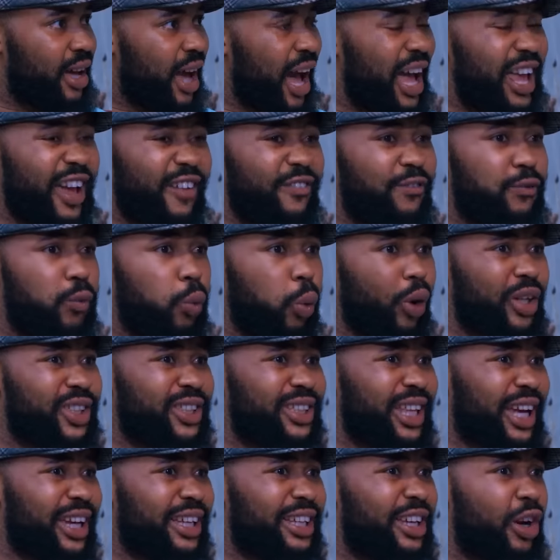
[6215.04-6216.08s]
I have watched
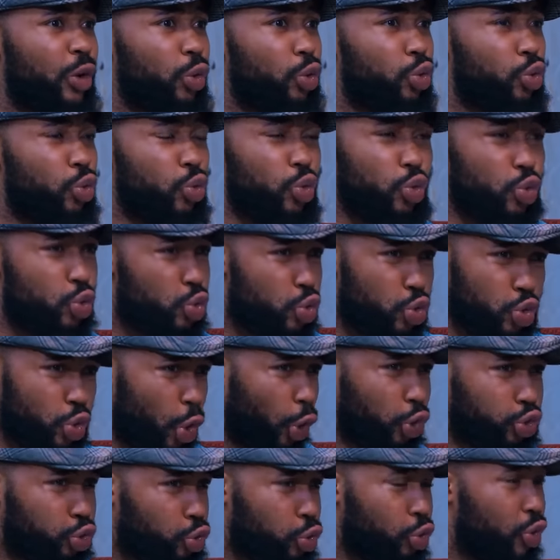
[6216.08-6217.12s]
that girl
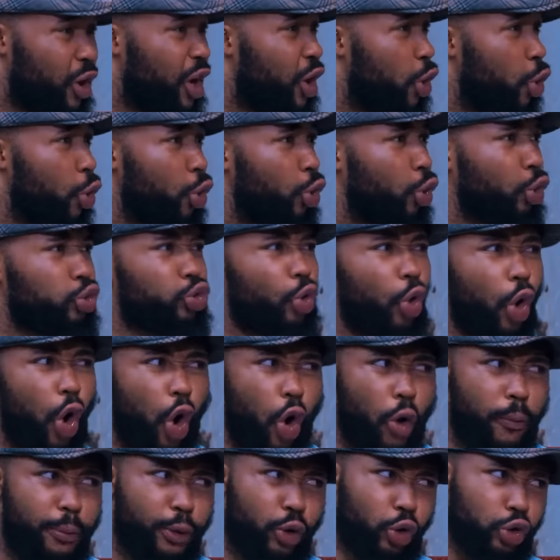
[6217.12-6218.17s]
go through a whole lot
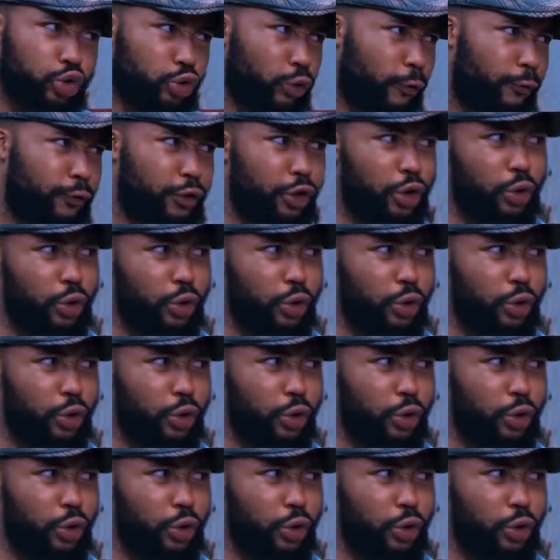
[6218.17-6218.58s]
all because of